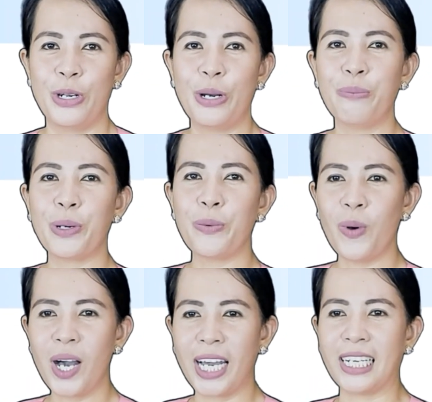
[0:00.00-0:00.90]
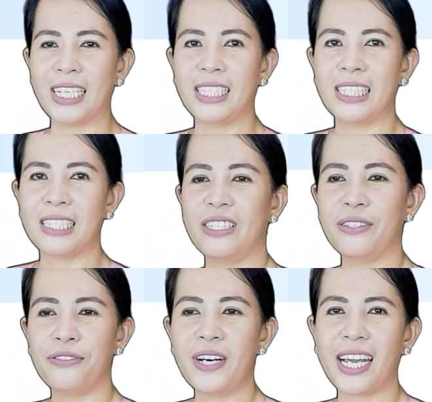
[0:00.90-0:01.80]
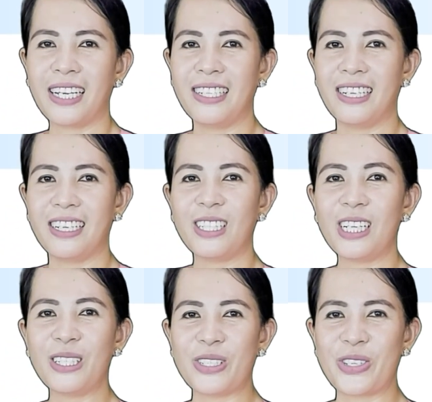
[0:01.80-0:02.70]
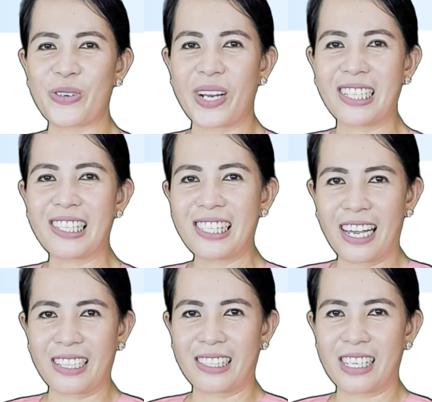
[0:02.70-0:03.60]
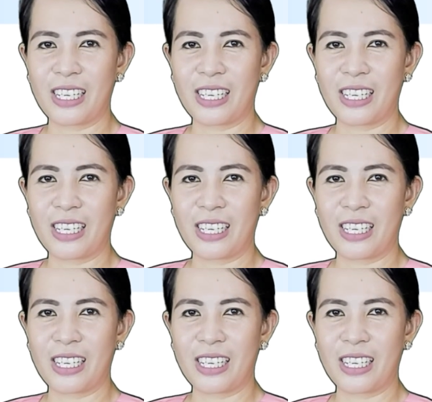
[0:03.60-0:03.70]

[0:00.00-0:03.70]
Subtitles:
number 1, define and illustrate set.